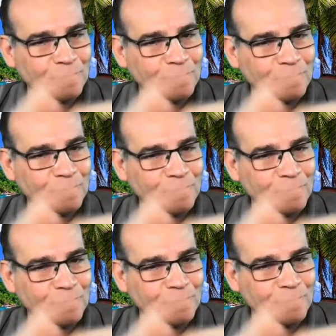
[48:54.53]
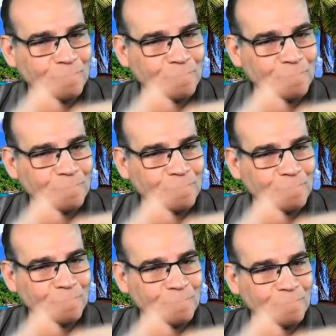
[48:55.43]
OpEx 90.
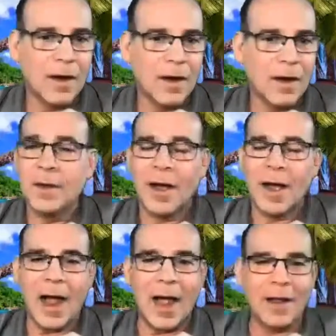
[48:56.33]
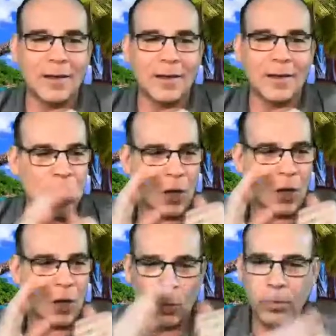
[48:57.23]

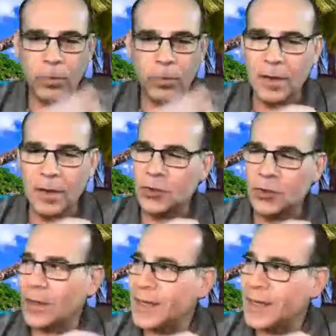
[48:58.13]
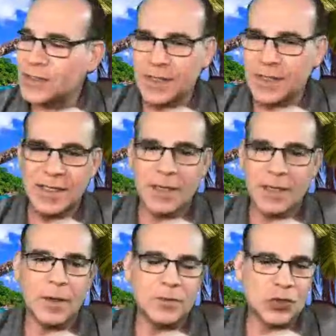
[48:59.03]
I do Lean Six
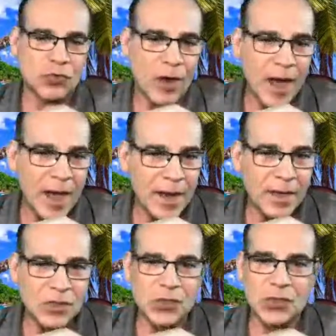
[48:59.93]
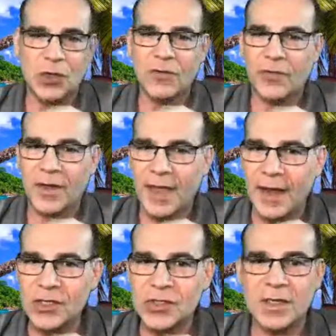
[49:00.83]
Sigma training and
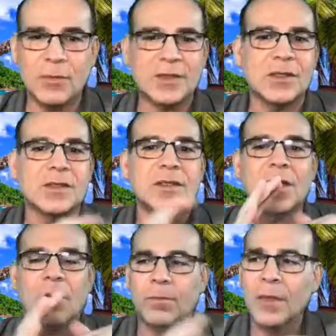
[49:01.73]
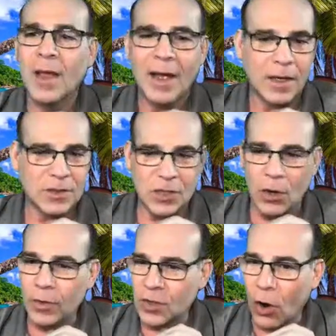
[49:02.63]
certification, which is, it's
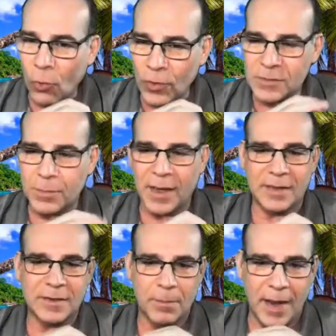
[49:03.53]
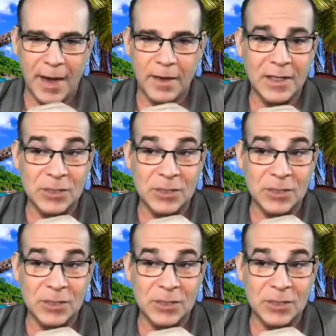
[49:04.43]
going to always be in demand,